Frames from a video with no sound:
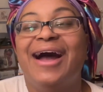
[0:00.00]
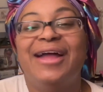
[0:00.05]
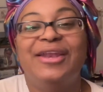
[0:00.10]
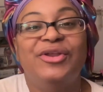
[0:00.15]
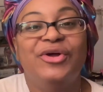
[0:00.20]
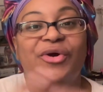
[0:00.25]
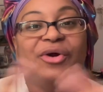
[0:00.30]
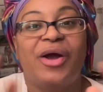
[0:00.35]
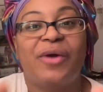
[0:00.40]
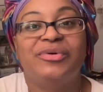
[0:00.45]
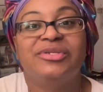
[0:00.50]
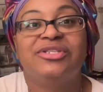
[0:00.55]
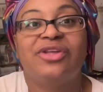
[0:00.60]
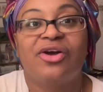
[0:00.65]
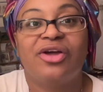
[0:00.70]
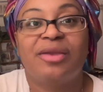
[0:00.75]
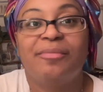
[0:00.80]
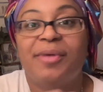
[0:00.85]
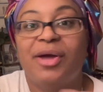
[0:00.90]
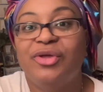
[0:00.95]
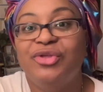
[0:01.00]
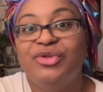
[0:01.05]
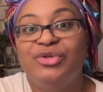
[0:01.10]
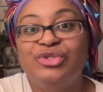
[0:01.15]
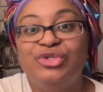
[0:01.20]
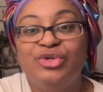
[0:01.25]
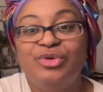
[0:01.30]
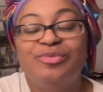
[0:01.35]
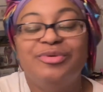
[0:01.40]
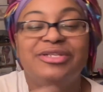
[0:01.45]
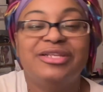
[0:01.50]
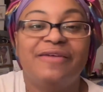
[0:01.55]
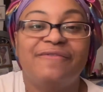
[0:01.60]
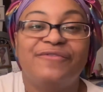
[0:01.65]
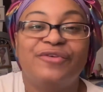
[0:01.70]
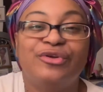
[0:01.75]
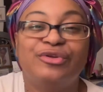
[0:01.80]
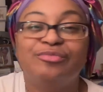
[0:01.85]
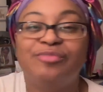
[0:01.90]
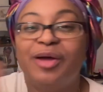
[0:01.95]
I know I was talking about YouTubers at
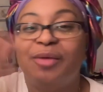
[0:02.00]
first,